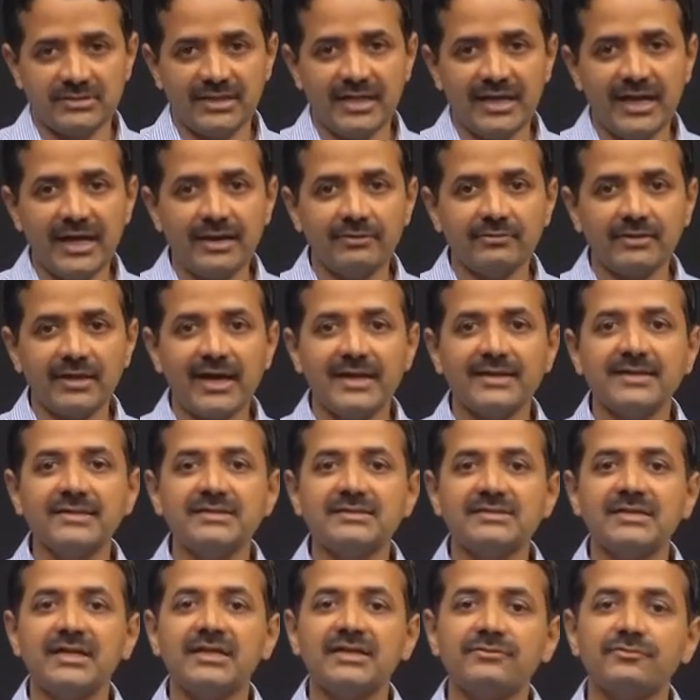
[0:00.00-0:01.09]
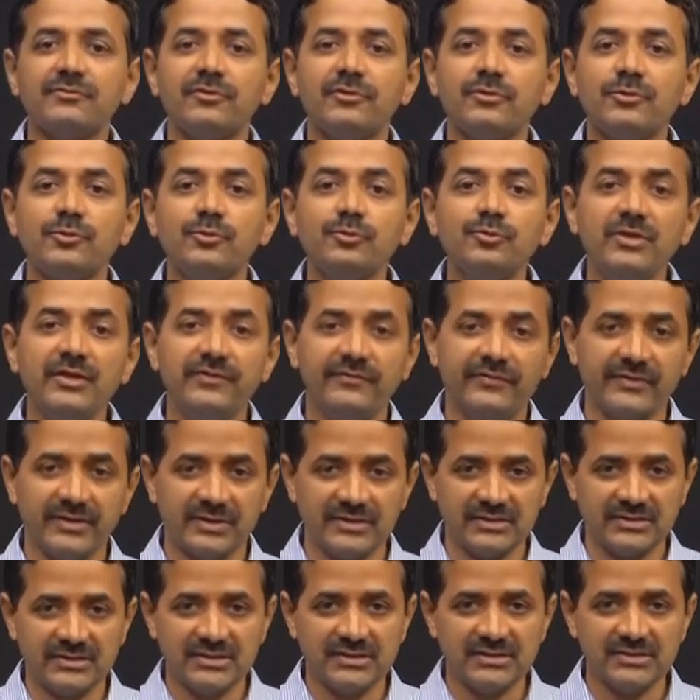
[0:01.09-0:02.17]
They have carrier status for two
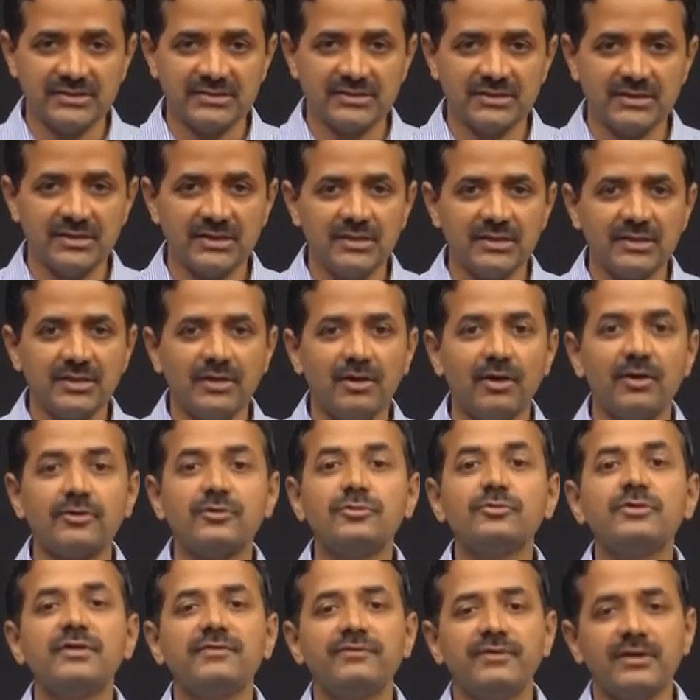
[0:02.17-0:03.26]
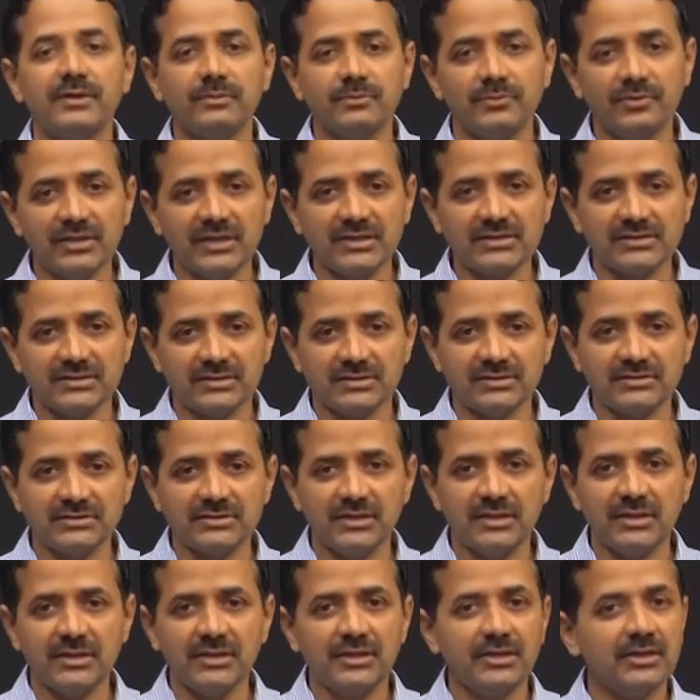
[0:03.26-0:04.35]
different genes or two different mutations.